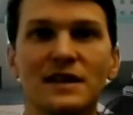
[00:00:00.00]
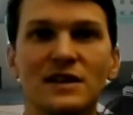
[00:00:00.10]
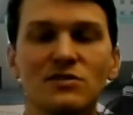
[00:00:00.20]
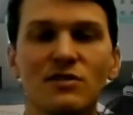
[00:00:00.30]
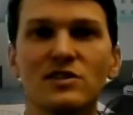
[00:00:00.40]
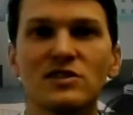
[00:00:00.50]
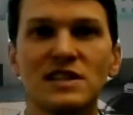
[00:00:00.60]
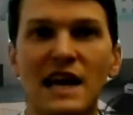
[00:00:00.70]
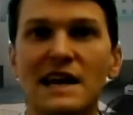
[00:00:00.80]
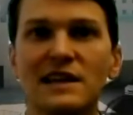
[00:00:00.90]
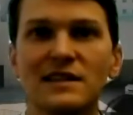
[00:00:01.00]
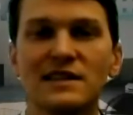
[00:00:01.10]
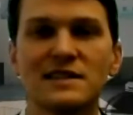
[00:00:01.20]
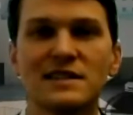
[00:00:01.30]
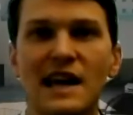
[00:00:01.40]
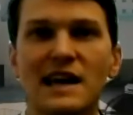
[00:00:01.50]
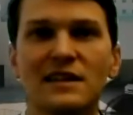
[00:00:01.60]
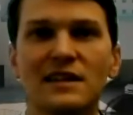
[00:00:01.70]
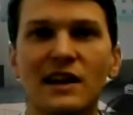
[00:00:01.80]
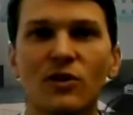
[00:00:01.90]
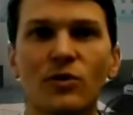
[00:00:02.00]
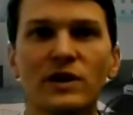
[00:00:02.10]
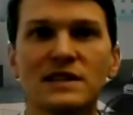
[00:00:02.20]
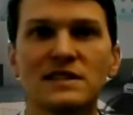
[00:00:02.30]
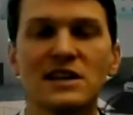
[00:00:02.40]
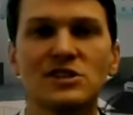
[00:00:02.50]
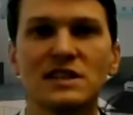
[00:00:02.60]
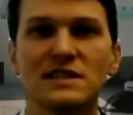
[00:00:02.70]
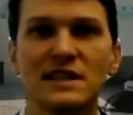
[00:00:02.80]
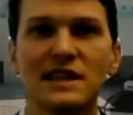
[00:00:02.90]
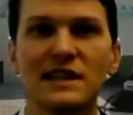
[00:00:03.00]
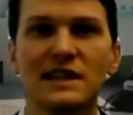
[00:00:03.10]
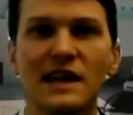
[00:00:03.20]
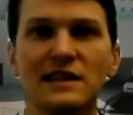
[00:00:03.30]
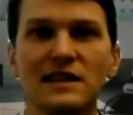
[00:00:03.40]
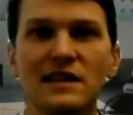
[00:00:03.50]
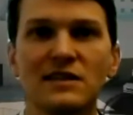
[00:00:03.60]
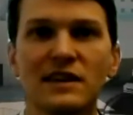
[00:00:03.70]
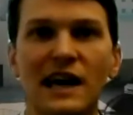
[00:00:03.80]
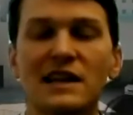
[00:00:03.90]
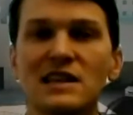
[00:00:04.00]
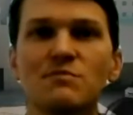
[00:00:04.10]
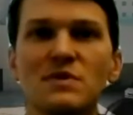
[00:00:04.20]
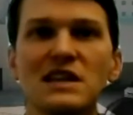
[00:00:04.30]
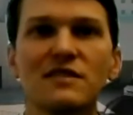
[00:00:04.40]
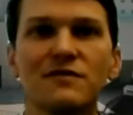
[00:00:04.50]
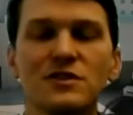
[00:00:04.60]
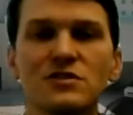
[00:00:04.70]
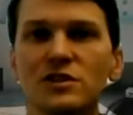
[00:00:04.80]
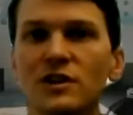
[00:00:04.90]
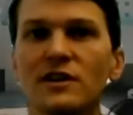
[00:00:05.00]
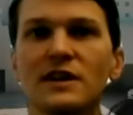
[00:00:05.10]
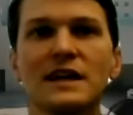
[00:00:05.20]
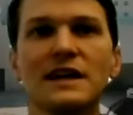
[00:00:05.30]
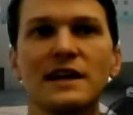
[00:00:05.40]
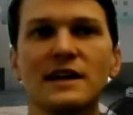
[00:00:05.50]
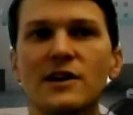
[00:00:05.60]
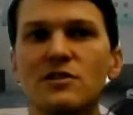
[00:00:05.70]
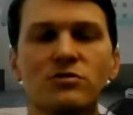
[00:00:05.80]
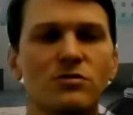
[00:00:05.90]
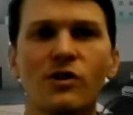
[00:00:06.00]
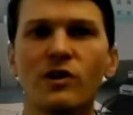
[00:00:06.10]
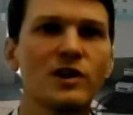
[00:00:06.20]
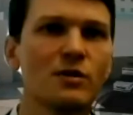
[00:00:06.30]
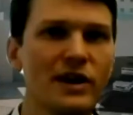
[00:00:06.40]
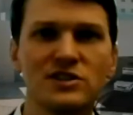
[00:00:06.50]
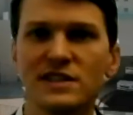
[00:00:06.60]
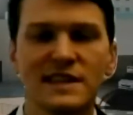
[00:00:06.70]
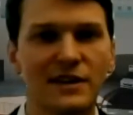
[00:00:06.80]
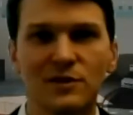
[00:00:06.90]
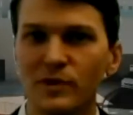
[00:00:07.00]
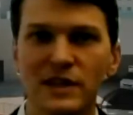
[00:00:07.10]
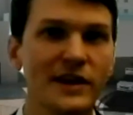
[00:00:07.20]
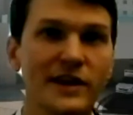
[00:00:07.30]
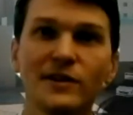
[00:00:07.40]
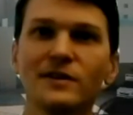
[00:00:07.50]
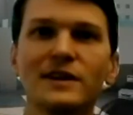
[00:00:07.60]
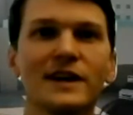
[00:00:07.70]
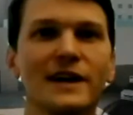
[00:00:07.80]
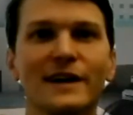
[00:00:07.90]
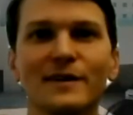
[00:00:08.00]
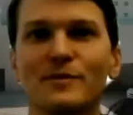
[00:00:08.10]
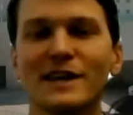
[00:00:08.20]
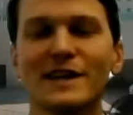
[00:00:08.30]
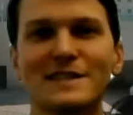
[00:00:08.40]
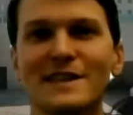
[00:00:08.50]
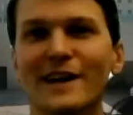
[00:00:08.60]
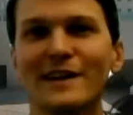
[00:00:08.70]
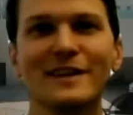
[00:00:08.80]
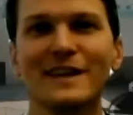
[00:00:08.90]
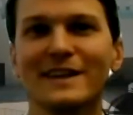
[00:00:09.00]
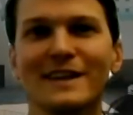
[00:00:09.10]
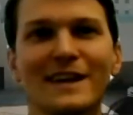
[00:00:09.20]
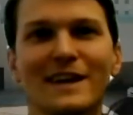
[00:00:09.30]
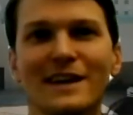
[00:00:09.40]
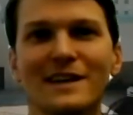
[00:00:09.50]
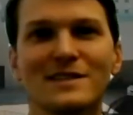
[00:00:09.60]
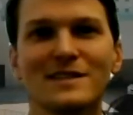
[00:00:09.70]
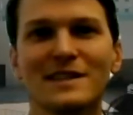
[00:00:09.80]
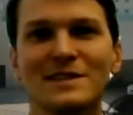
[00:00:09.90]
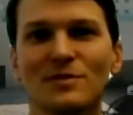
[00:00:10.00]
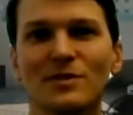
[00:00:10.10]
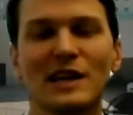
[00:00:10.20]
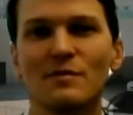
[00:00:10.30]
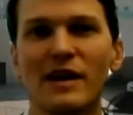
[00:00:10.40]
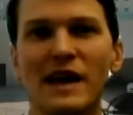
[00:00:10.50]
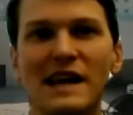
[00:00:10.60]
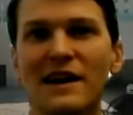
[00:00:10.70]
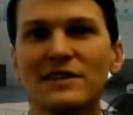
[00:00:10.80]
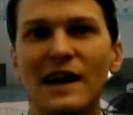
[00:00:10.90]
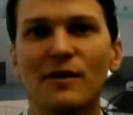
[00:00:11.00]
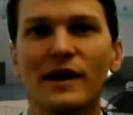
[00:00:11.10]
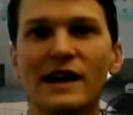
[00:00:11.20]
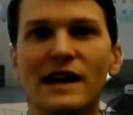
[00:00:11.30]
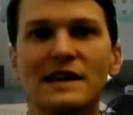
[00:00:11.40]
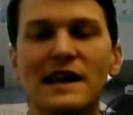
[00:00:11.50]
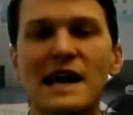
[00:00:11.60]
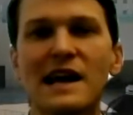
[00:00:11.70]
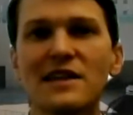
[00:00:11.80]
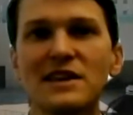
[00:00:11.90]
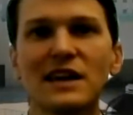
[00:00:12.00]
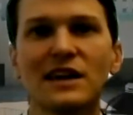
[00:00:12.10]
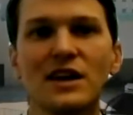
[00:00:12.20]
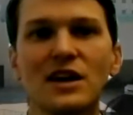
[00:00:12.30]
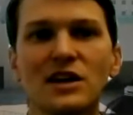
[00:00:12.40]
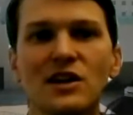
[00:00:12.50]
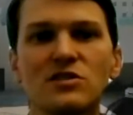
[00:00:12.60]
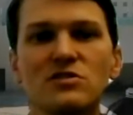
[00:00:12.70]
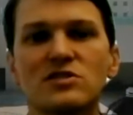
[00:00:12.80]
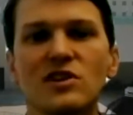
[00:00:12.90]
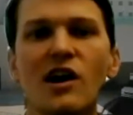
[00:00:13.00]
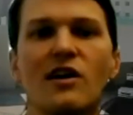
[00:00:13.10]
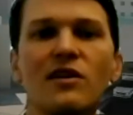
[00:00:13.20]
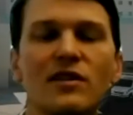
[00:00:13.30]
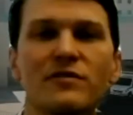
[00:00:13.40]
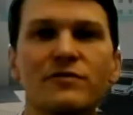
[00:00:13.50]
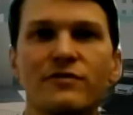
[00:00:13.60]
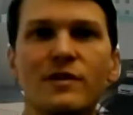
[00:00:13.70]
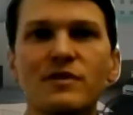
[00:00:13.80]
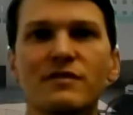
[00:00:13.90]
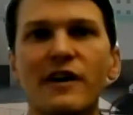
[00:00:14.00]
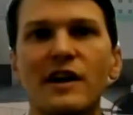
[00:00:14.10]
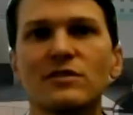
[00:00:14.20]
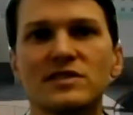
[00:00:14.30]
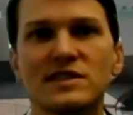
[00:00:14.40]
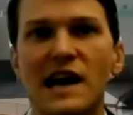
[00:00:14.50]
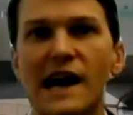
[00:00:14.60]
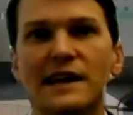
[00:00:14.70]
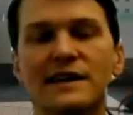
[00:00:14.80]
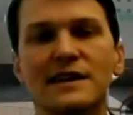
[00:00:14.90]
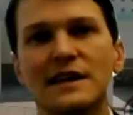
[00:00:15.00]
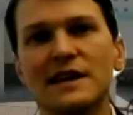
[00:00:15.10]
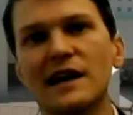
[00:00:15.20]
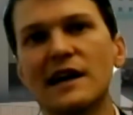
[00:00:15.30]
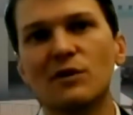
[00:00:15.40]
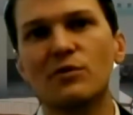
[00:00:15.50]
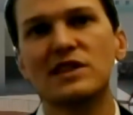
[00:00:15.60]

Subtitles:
understand the state that our organization is in, and kind of the immediate future. You throw all your budgets out the window because none of it is really going to pan out that way. And I think, you saw from the federal side with the